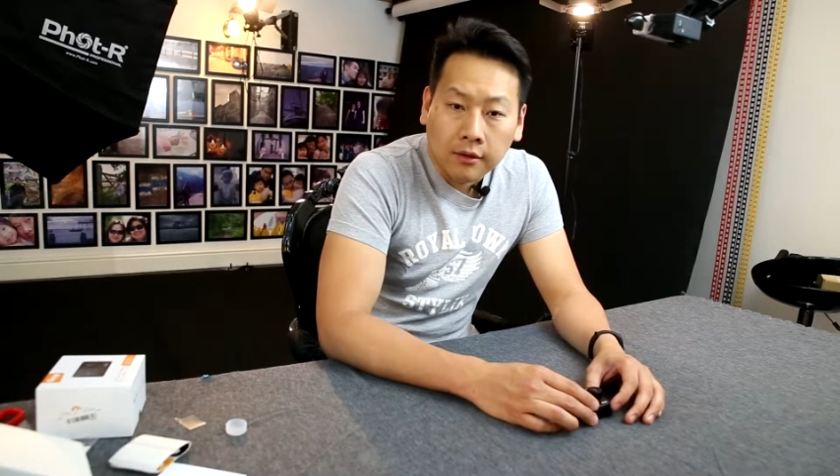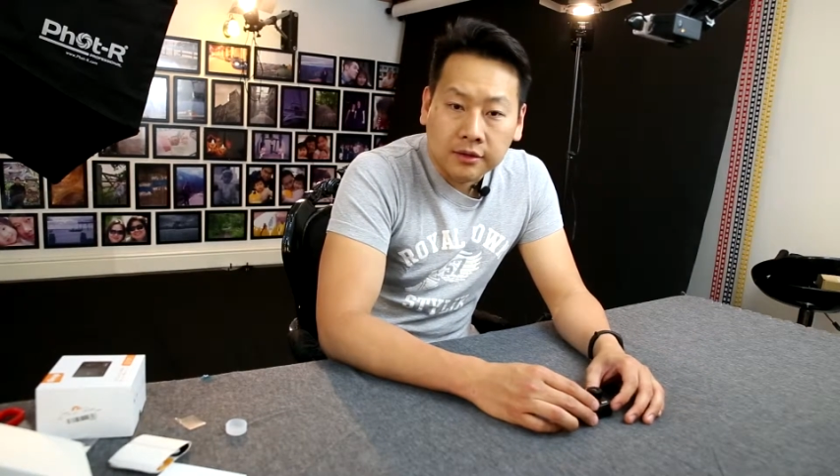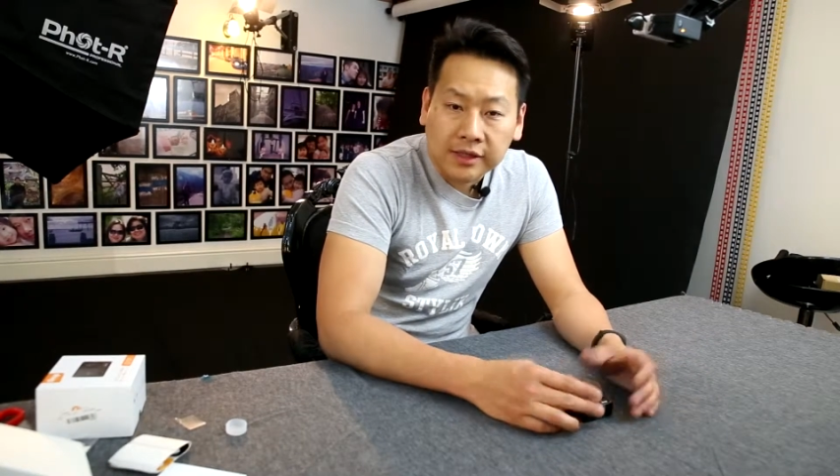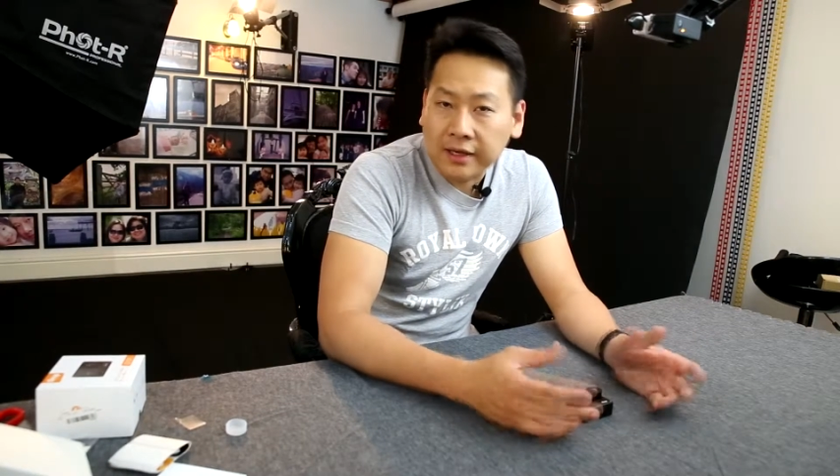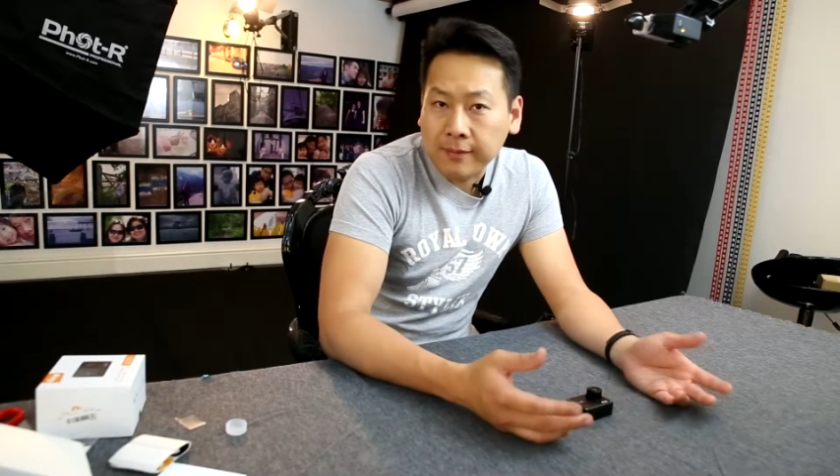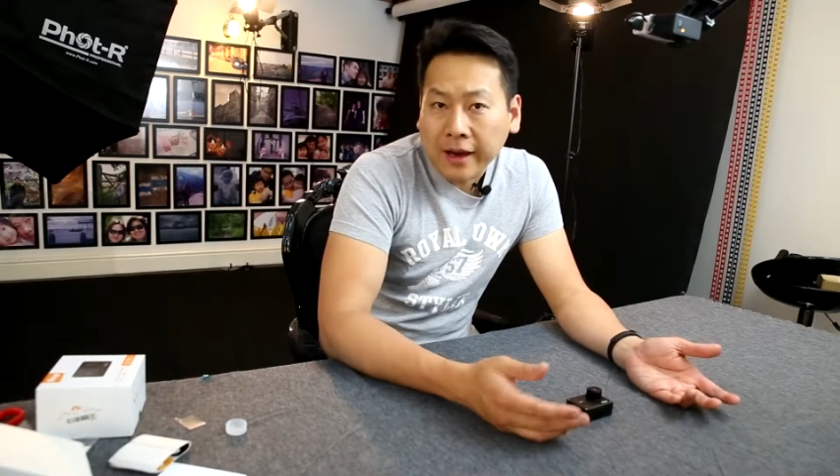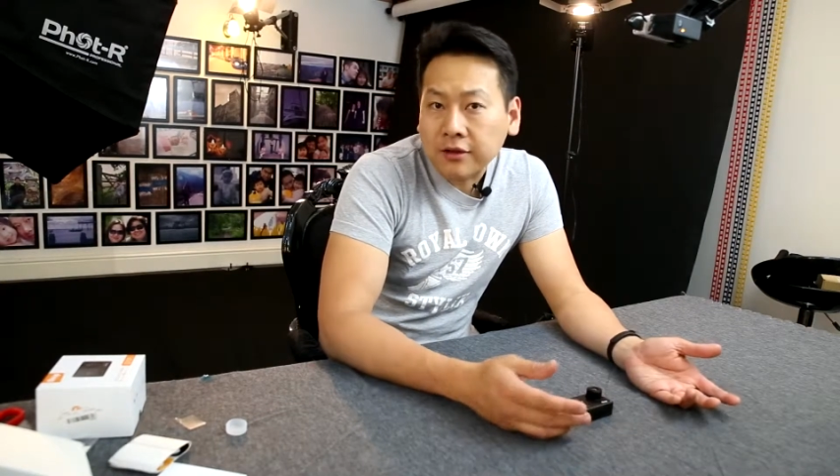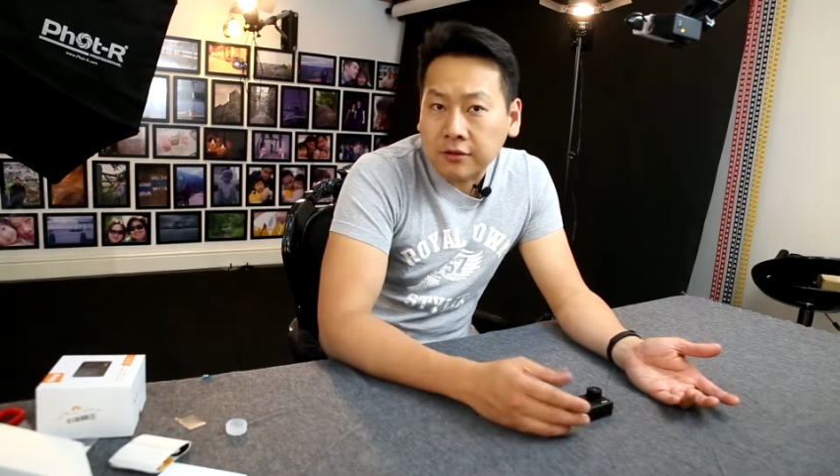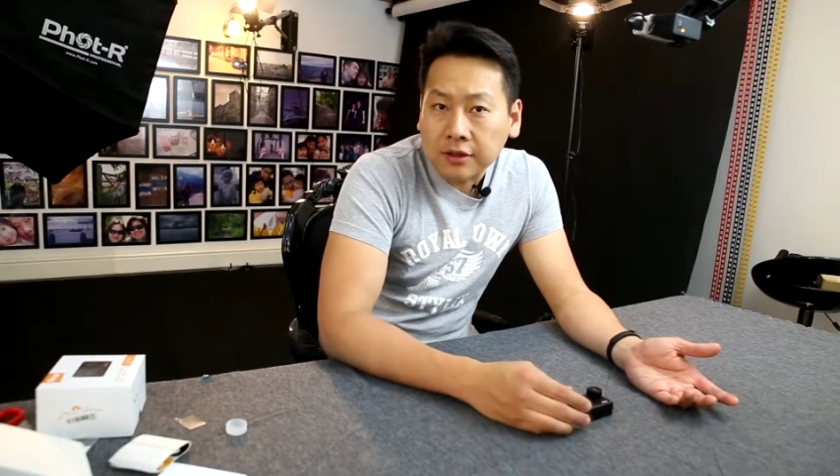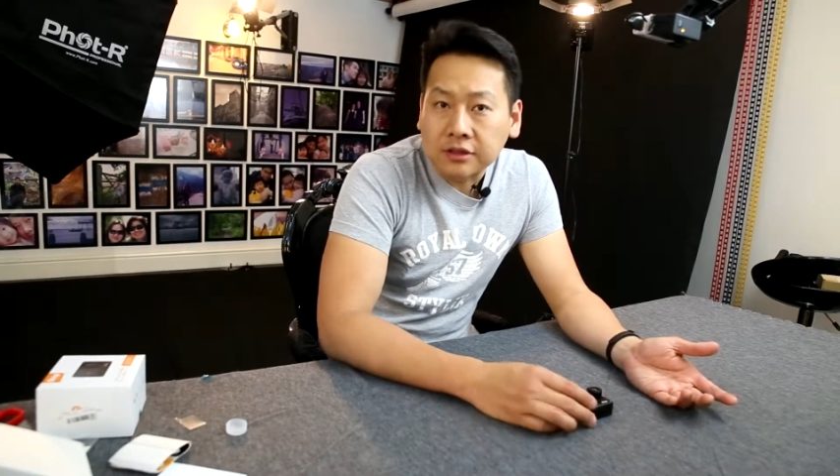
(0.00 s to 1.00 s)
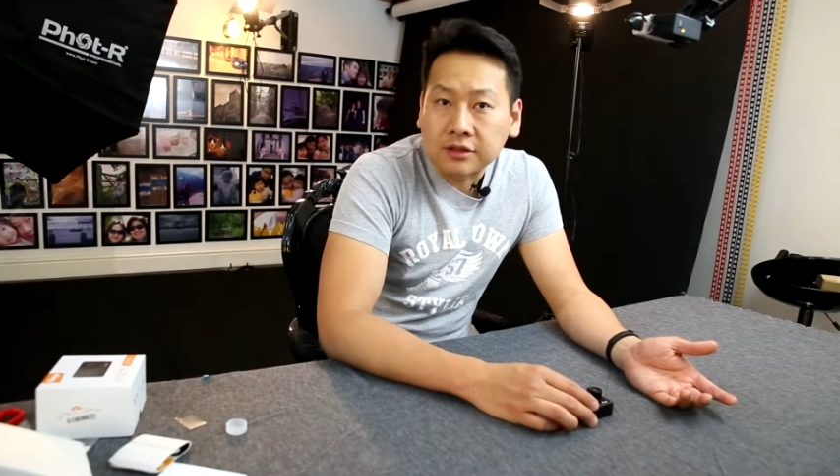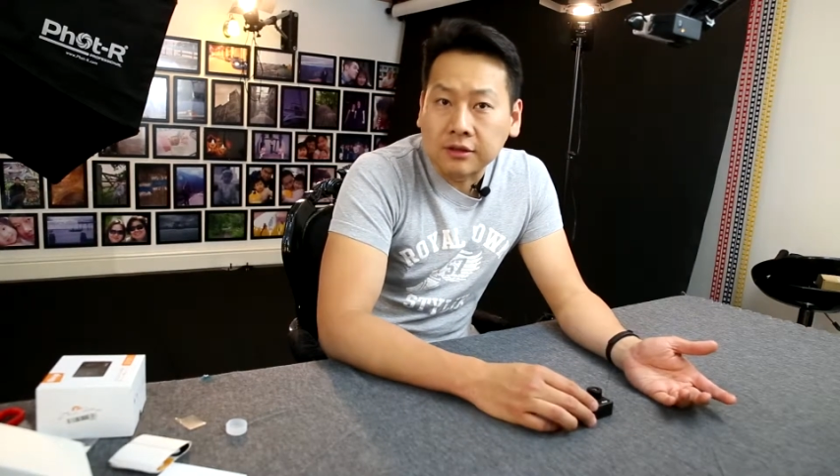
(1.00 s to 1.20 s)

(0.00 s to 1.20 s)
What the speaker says: send it back to us,